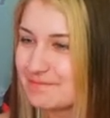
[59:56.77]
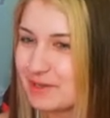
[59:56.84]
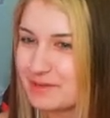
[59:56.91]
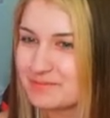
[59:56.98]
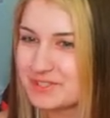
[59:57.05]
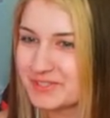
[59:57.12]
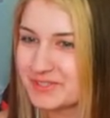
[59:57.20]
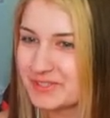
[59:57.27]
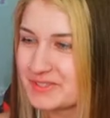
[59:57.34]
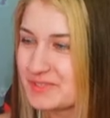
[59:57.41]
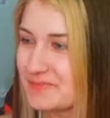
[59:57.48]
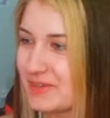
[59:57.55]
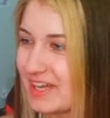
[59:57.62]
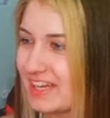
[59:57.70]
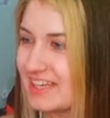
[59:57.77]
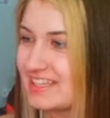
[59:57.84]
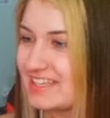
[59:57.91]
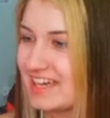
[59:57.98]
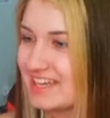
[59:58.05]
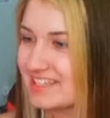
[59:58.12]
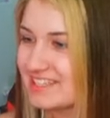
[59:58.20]
Bombs are close by.
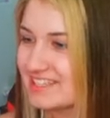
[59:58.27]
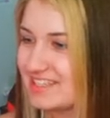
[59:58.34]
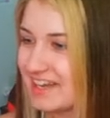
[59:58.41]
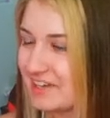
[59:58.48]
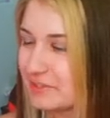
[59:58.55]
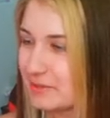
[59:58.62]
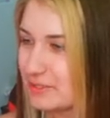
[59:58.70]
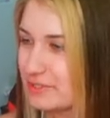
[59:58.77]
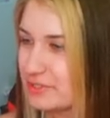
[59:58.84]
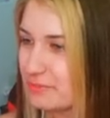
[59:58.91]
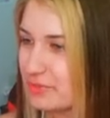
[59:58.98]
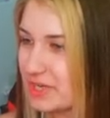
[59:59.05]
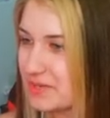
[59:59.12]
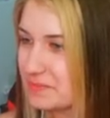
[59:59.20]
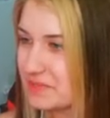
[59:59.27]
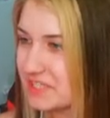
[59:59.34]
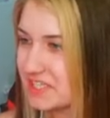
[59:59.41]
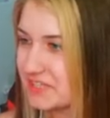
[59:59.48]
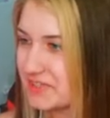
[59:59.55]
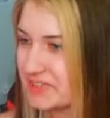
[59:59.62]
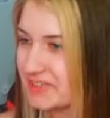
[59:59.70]
Yes, yeah, I know there's some right up this
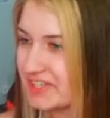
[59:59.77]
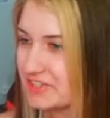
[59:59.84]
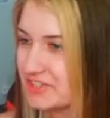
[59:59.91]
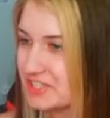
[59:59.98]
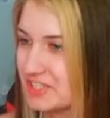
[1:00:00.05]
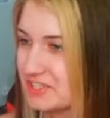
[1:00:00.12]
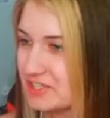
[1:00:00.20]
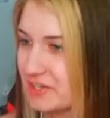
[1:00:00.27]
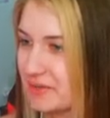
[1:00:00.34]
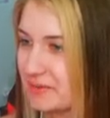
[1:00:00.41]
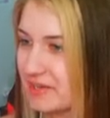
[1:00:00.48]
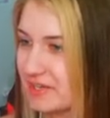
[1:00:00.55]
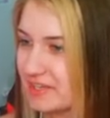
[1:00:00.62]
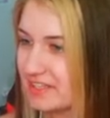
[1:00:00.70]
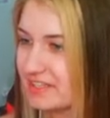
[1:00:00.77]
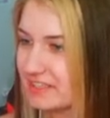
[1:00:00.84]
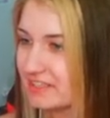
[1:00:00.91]
hill. I just need to go, uh,